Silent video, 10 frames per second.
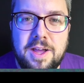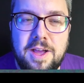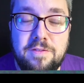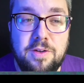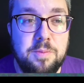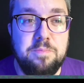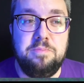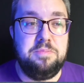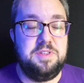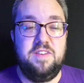If you
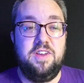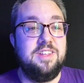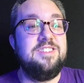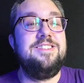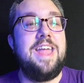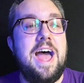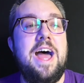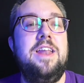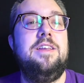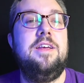could
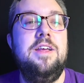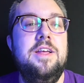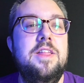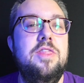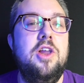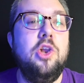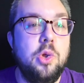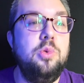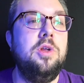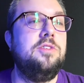stand the
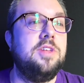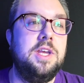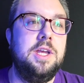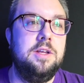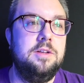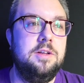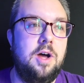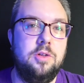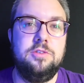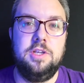lunacy,
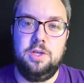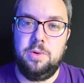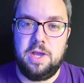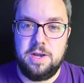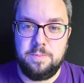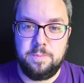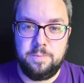I'll see you again.